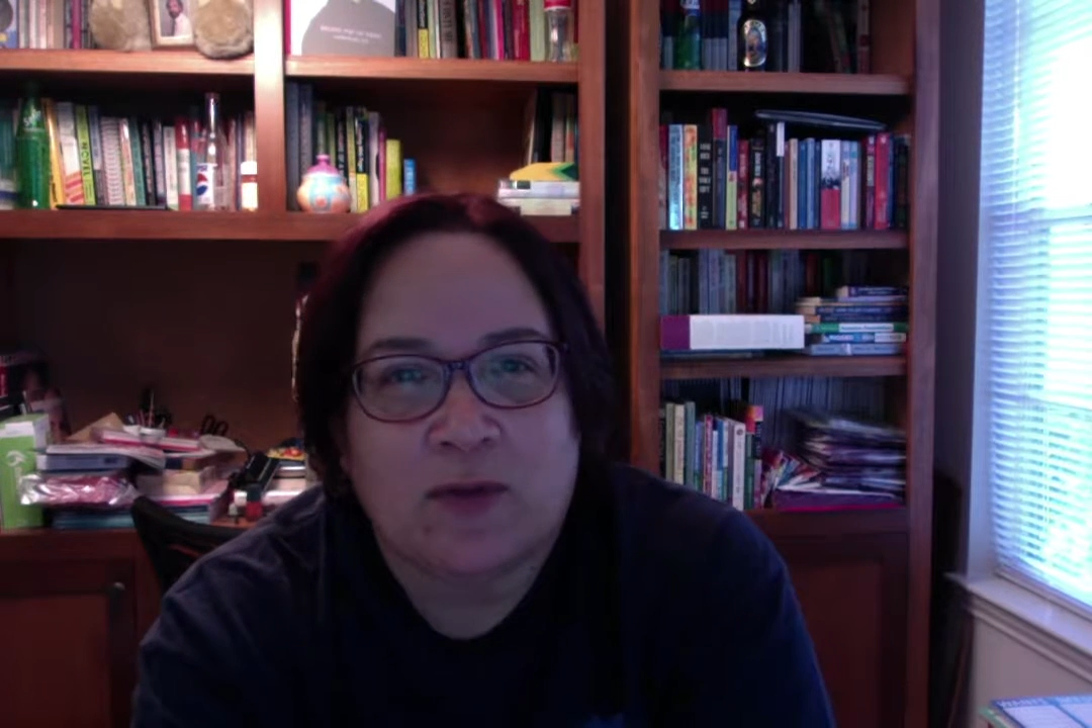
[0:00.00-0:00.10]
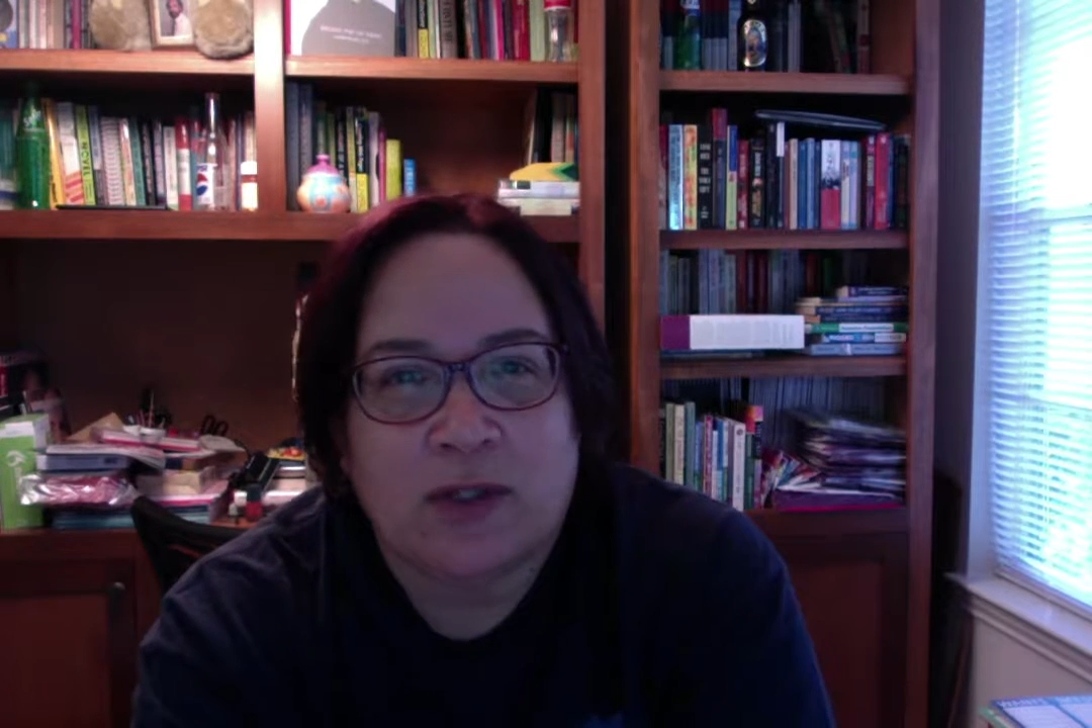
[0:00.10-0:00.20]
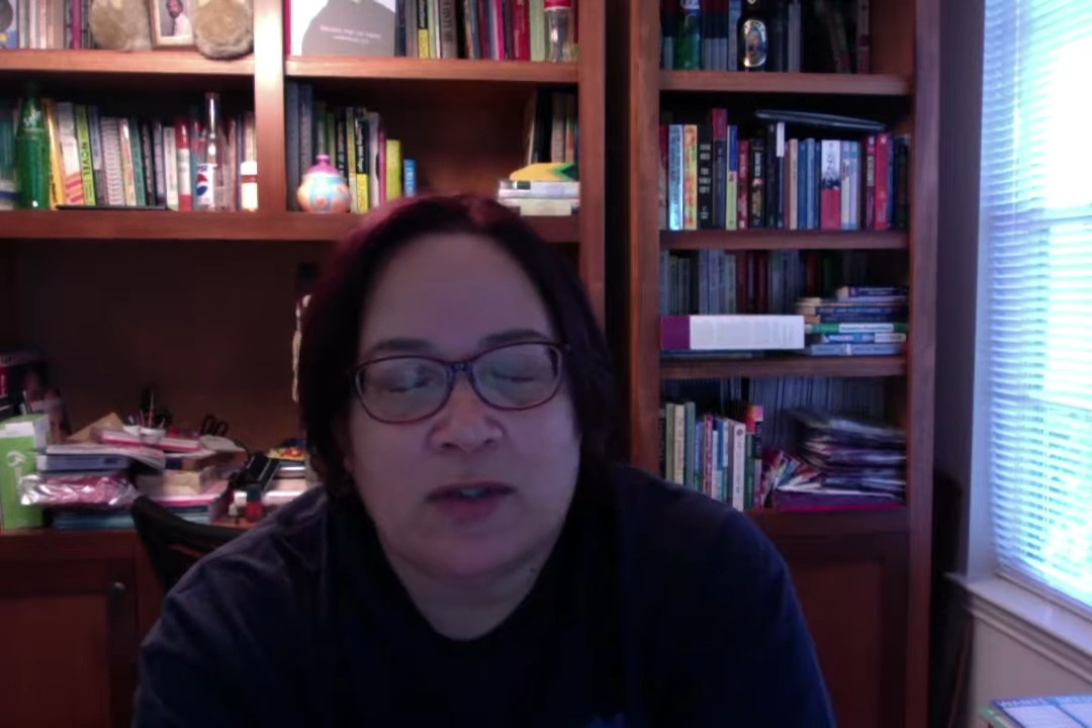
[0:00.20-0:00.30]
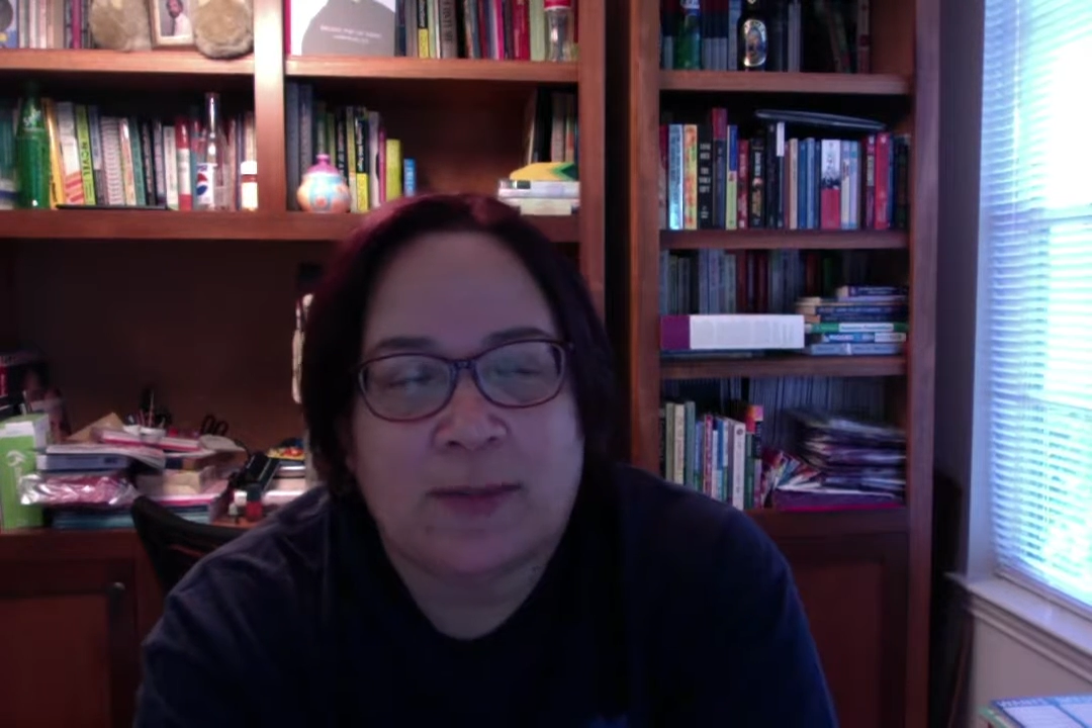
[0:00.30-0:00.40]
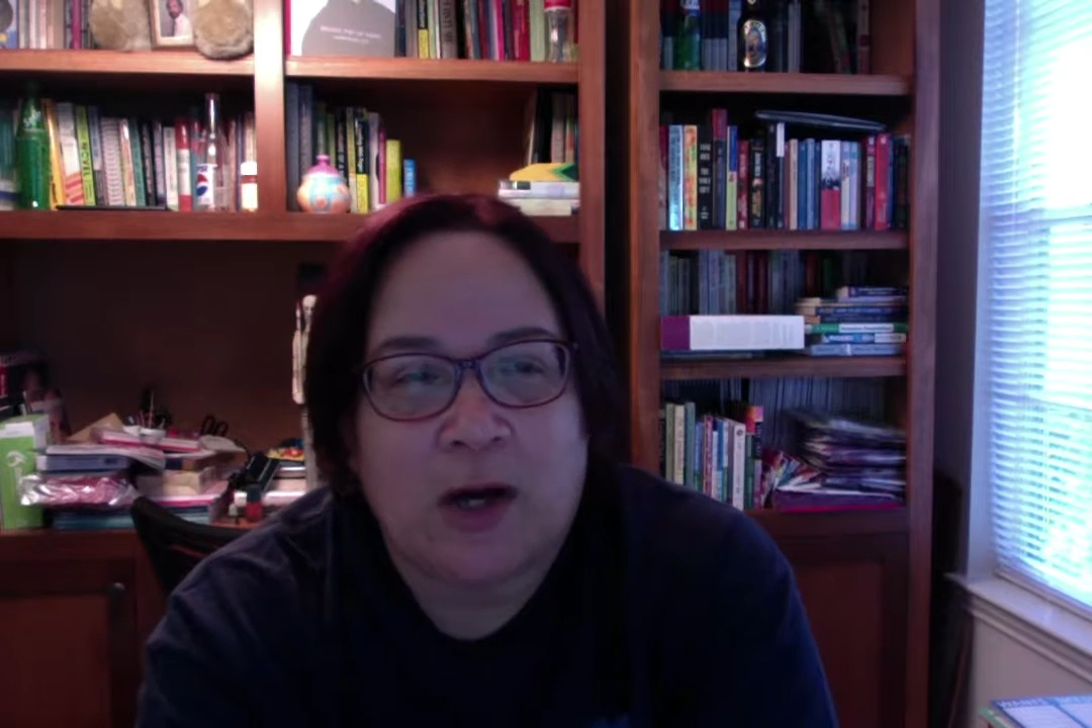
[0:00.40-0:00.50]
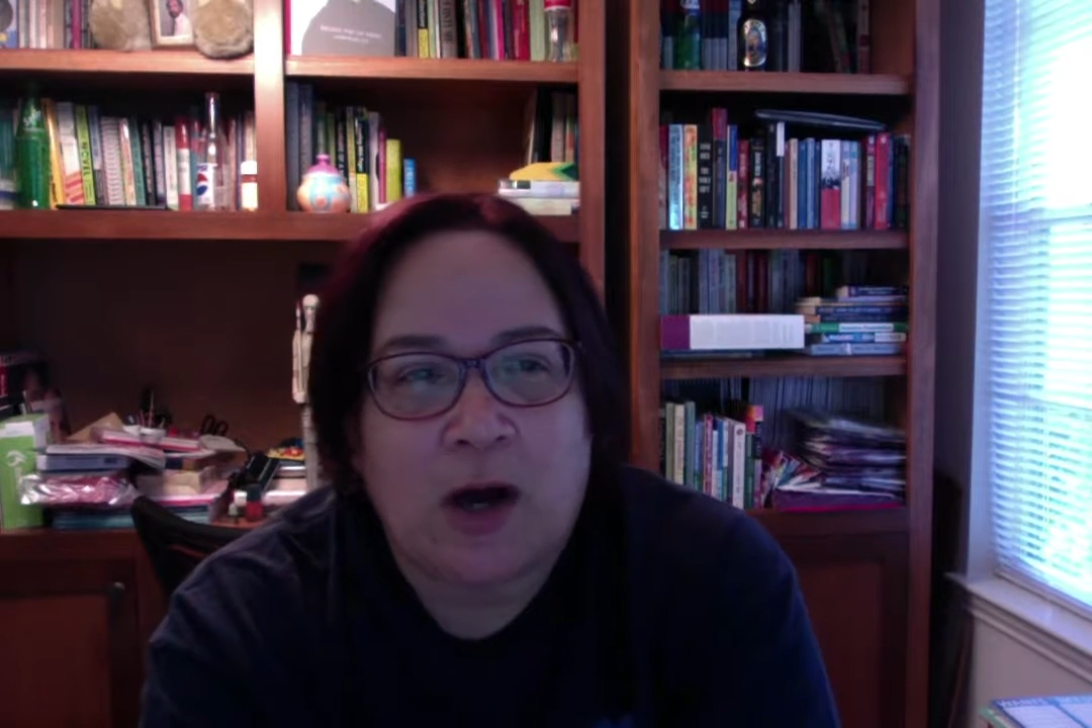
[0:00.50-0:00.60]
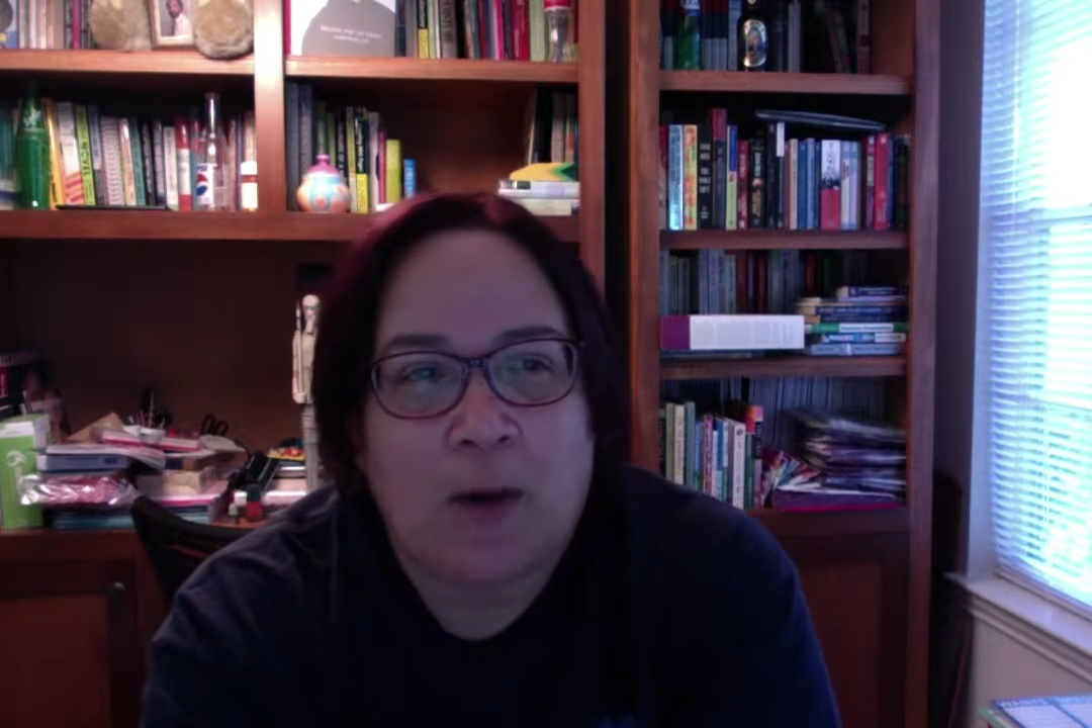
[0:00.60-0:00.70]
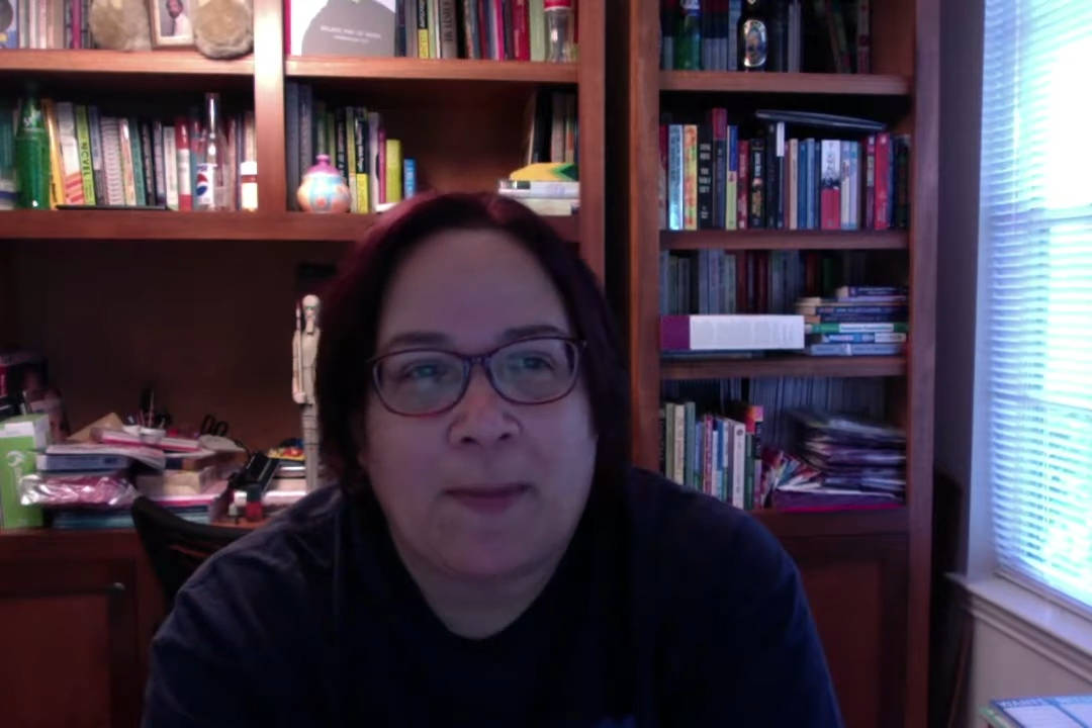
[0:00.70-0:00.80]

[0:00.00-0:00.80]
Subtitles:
videos about how